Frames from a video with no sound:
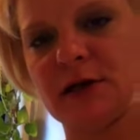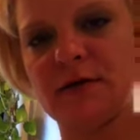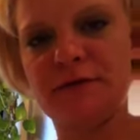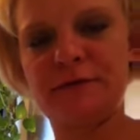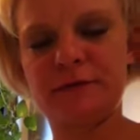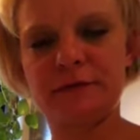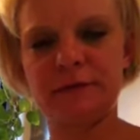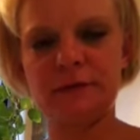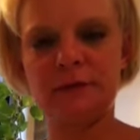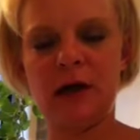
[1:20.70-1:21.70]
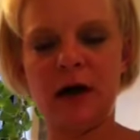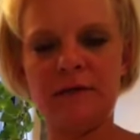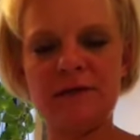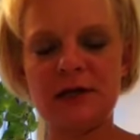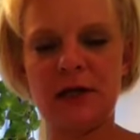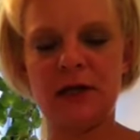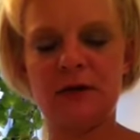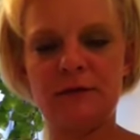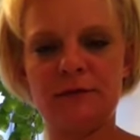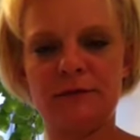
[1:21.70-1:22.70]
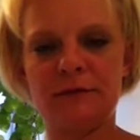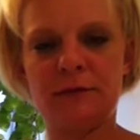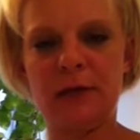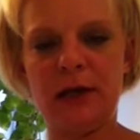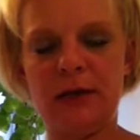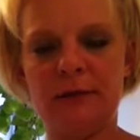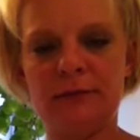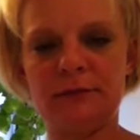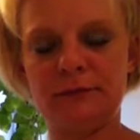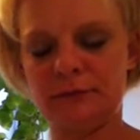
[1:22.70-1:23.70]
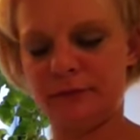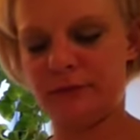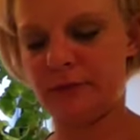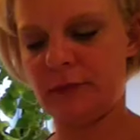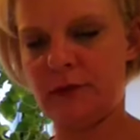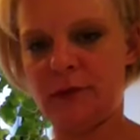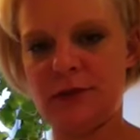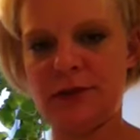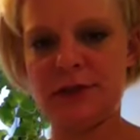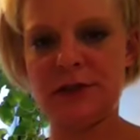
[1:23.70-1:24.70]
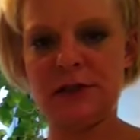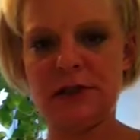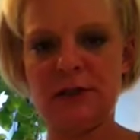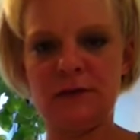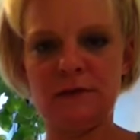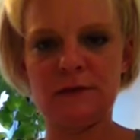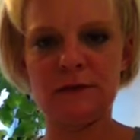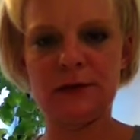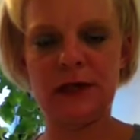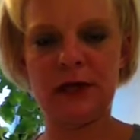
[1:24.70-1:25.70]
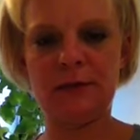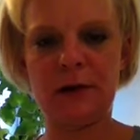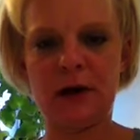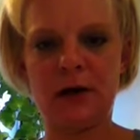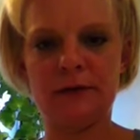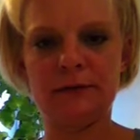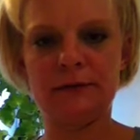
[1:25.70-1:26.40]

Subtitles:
of live singing for me, which is the neti pot.